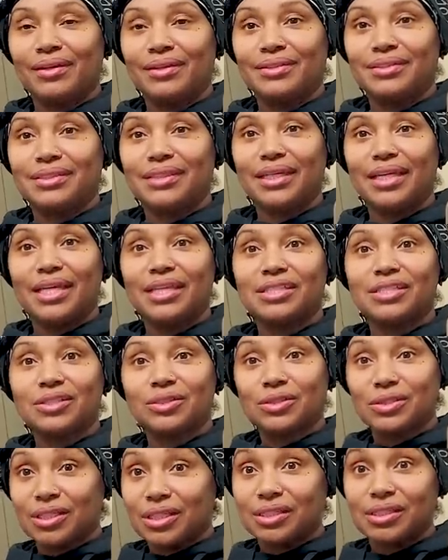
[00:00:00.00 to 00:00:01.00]

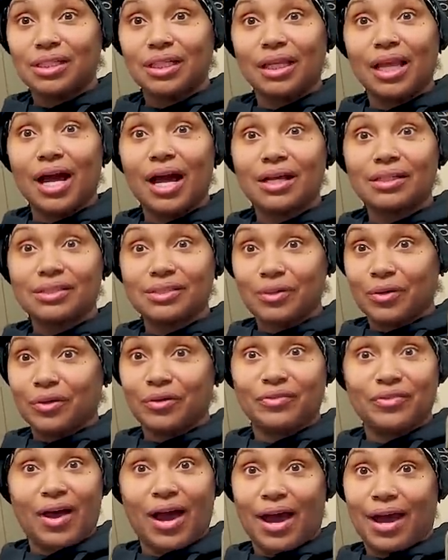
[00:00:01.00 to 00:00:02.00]
Sisterlocks
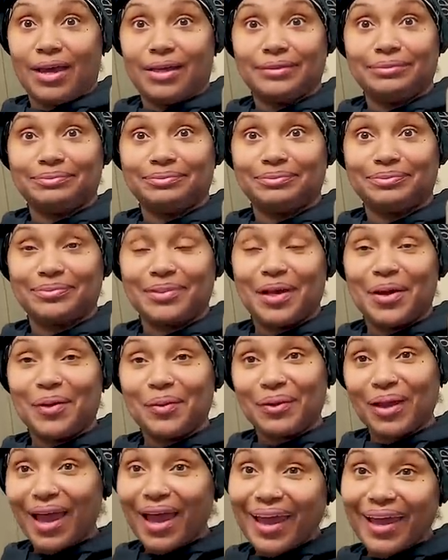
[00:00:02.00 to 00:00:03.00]
certified.
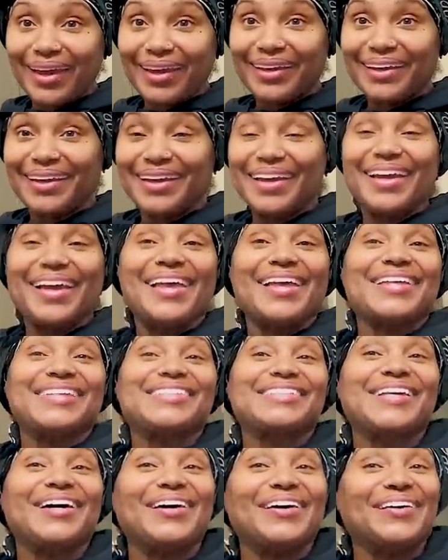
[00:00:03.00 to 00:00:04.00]
Okay?
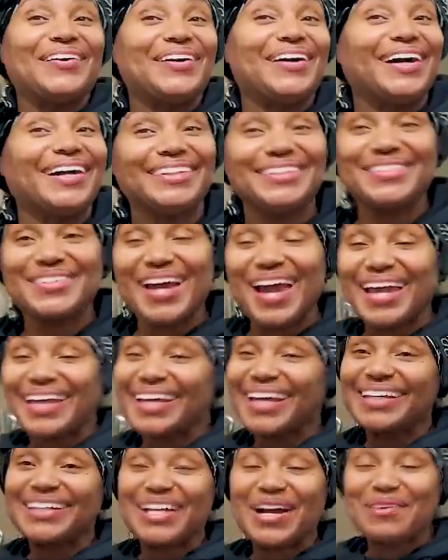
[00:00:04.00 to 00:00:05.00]
So you can't
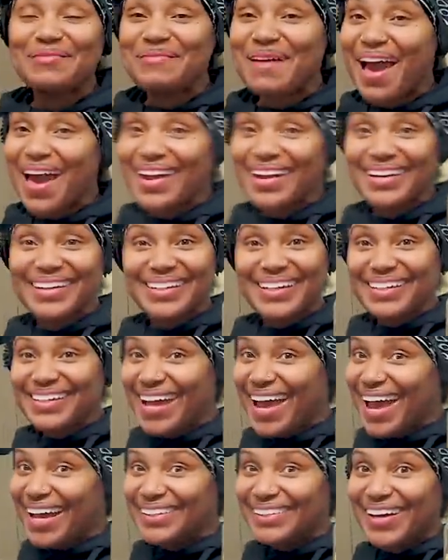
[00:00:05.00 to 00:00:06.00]
get no better than
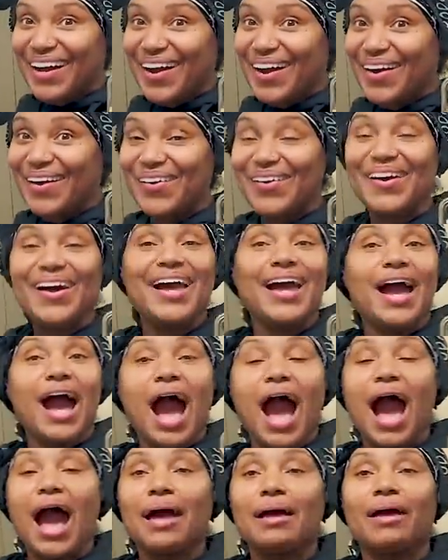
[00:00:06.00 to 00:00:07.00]
that, y'all.
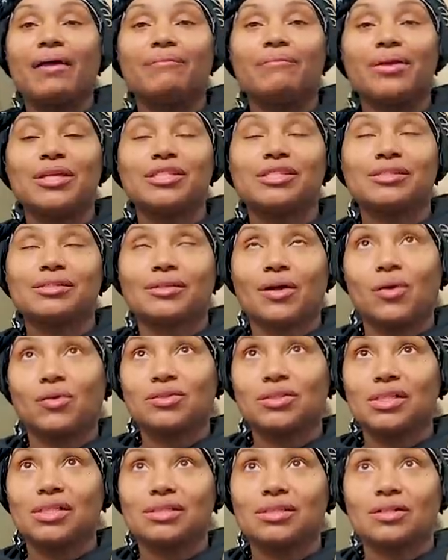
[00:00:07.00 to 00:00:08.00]
I have been
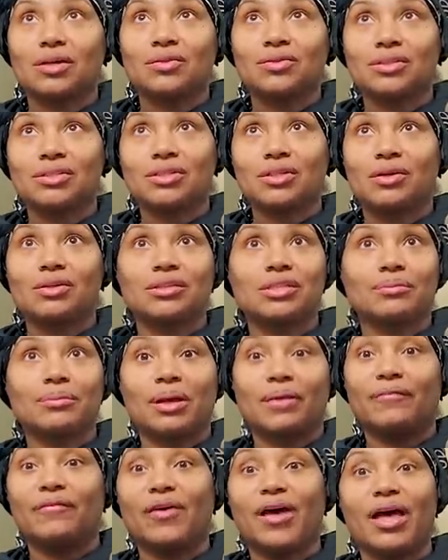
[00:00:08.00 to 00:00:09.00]
searching
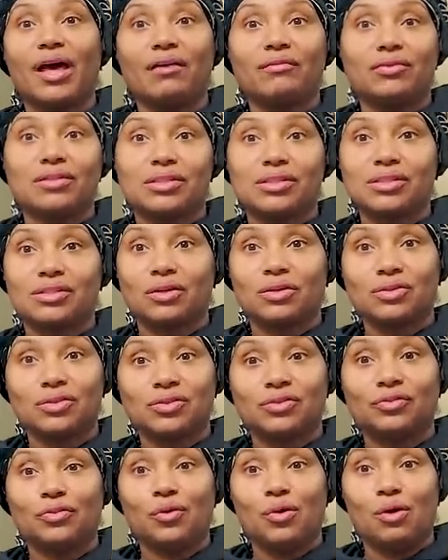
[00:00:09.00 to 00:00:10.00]
me forever to
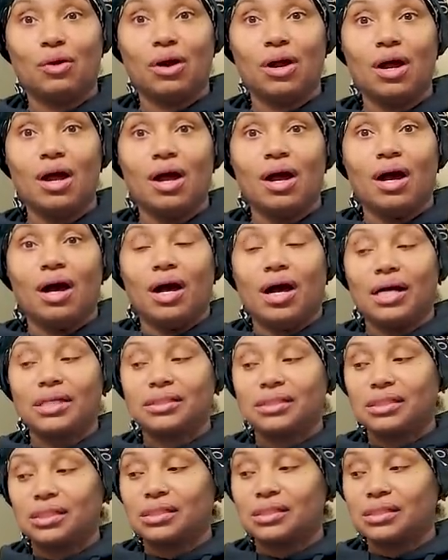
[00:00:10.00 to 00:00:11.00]
search for a
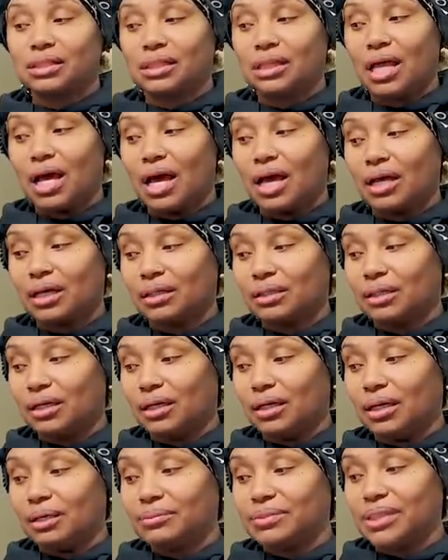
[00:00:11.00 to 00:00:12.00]

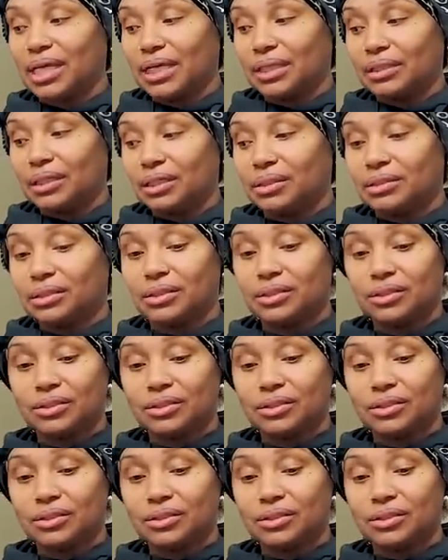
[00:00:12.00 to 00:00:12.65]
Sisterlocks technician.